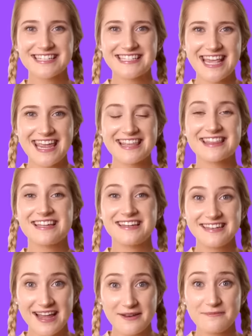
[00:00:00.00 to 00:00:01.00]
just sang
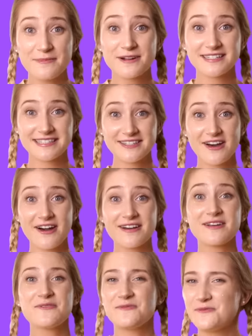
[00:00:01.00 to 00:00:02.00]
the number
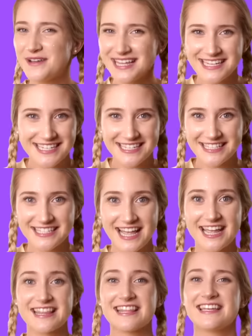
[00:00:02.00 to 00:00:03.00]
song. We
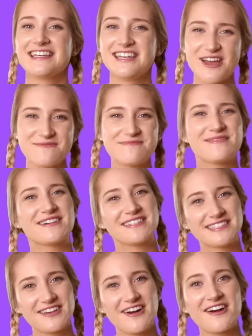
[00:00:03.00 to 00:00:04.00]
just sang the
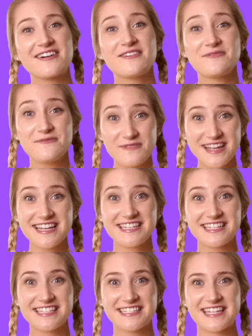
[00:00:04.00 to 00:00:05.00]
number song.
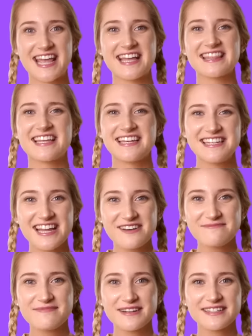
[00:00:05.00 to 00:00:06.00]
We just sang the
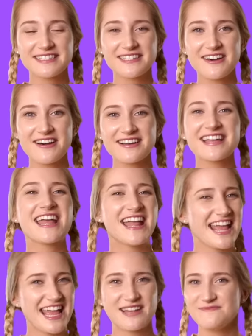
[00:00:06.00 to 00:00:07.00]
number song
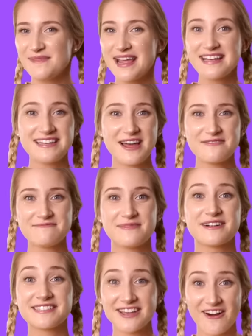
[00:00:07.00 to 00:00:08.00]
and made
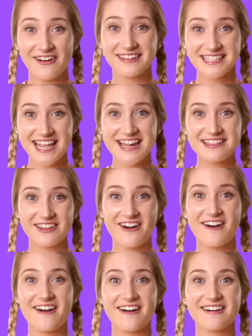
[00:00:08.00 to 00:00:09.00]
numbers all day
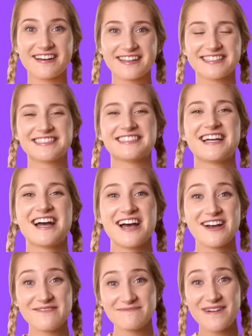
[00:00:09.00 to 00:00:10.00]
long.
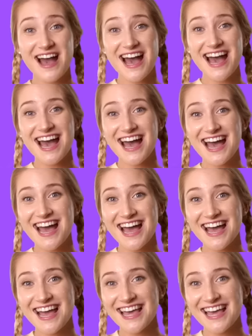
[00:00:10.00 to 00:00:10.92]
Bye!